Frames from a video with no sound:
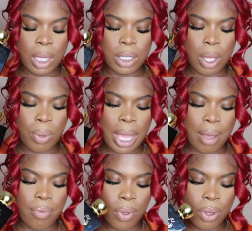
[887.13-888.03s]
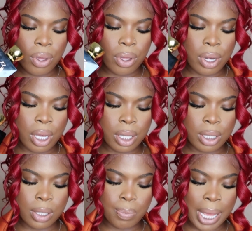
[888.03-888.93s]
So we have oud,
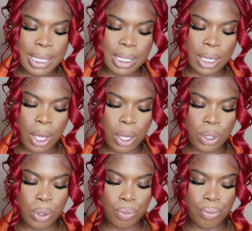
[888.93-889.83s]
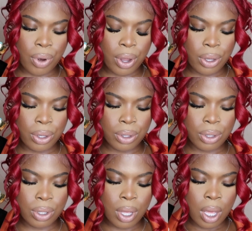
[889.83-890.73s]
spicy notes,
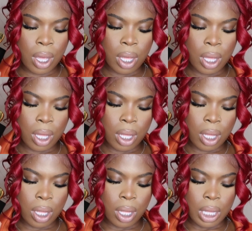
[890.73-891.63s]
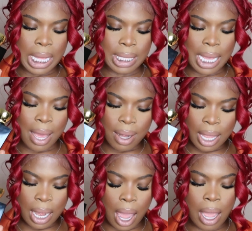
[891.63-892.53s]
rose,
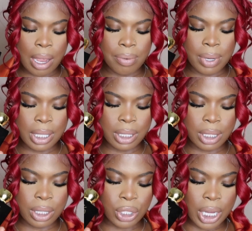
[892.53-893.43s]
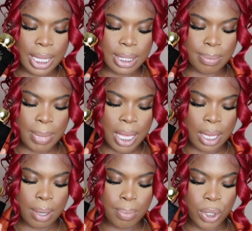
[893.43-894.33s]
Italian iris,
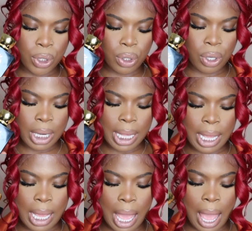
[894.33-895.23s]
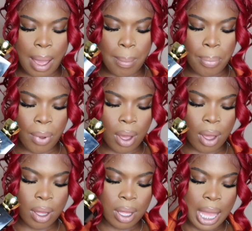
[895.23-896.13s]
jasmine, patchouli,
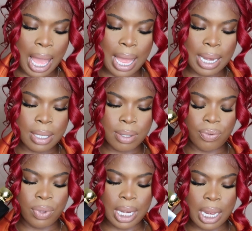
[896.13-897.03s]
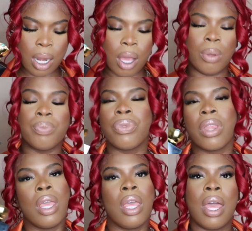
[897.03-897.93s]
amber and vanilla.
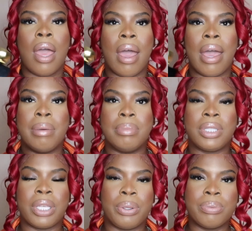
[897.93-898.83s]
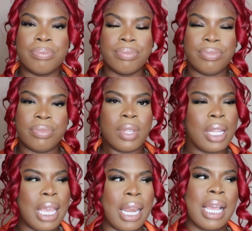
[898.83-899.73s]
So
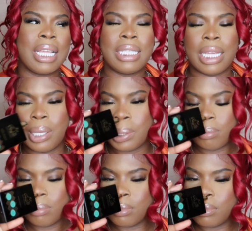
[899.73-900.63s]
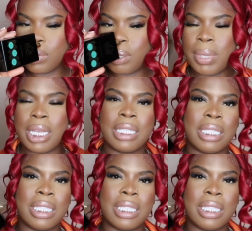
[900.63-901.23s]
yeah, like I said, to me this